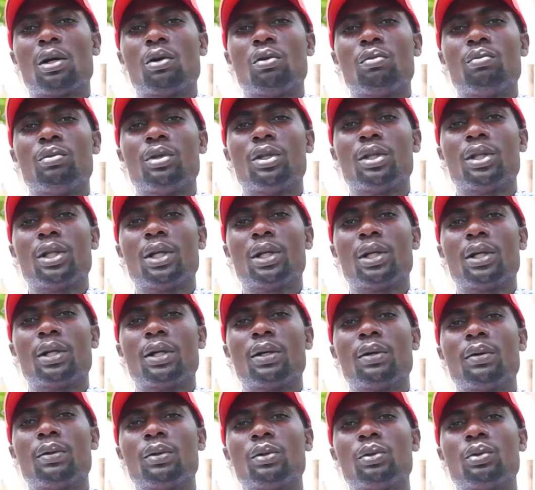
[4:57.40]
me now
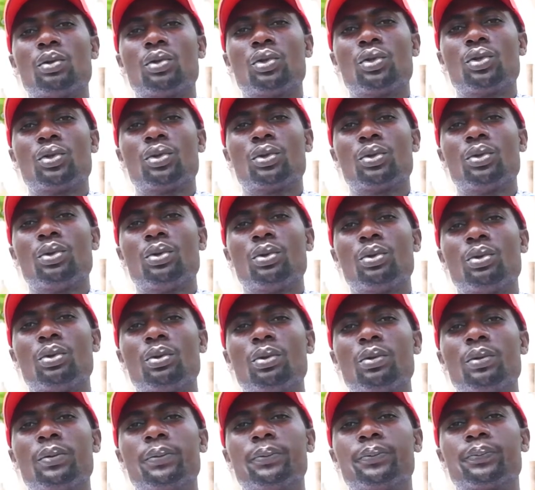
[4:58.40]
to do
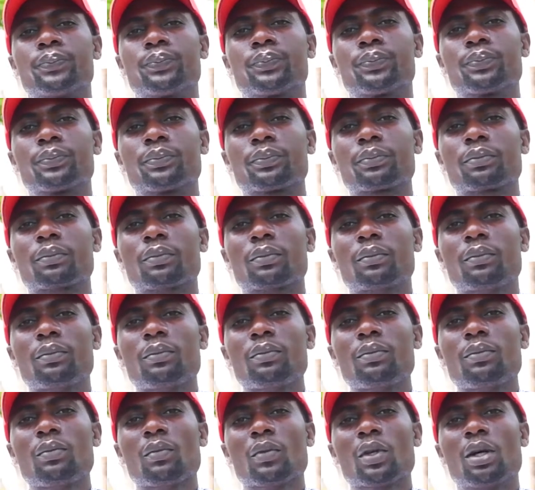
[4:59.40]

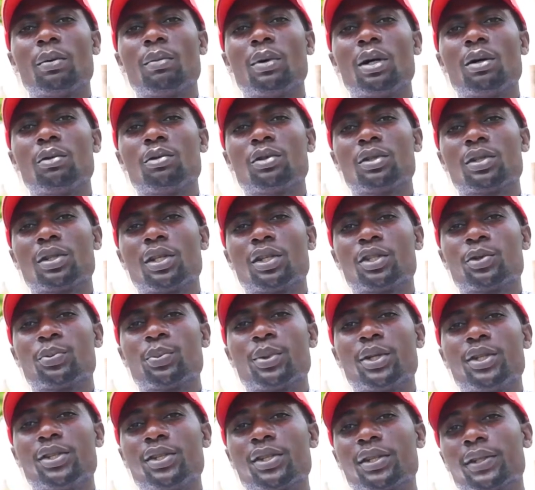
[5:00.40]
about the
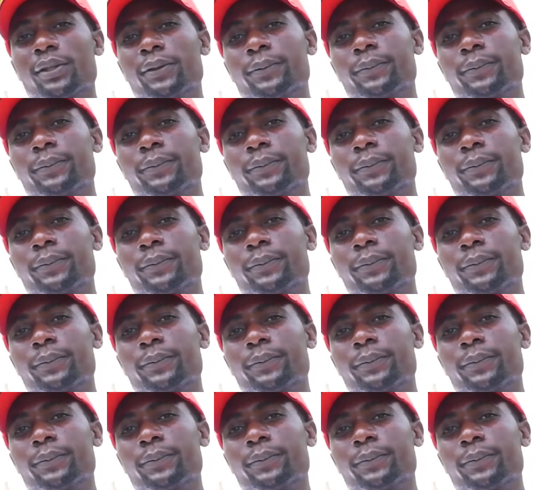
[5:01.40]
spacing.